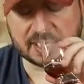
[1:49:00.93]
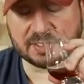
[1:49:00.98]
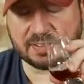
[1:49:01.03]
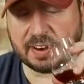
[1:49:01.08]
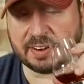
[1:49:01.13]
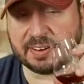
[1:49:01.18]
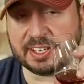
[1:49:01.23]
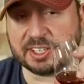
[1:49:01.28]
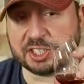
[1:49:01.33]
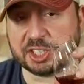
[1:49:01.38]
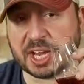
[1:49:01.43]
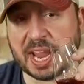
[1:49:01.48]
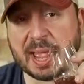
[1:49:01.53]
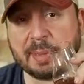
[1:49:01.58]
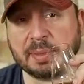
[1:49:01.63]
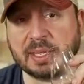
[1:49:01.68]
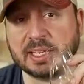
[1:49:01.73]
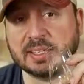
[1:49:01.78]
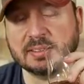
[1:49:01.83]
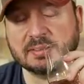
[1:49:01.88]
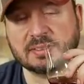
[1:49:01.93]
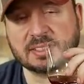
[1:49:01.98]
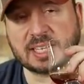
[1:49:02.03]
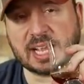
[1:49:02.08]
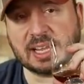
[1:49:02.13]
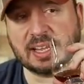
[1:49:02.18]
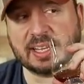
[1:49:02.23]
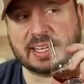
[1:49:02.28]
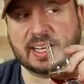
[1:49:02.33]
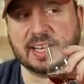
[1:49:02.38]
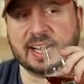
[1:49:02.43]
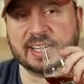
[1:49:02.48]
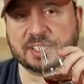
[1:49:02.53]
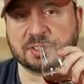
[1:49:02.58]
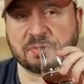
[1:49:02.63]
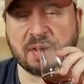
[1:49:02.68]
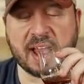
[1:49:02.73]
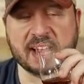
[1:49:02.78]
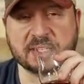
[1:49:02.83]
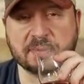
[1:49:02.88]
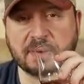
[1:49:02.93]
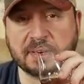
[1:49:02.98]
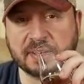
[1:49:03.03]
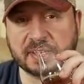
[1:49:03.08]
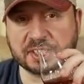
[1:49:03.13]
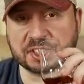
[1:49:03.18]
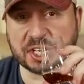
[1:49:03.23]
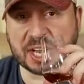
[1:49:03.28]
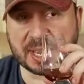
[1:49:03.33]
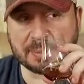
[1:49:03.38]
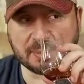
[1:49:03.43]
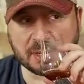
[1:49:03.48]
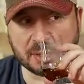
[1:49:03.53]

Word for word: it's very jammy. It's got like a nice raspberry jam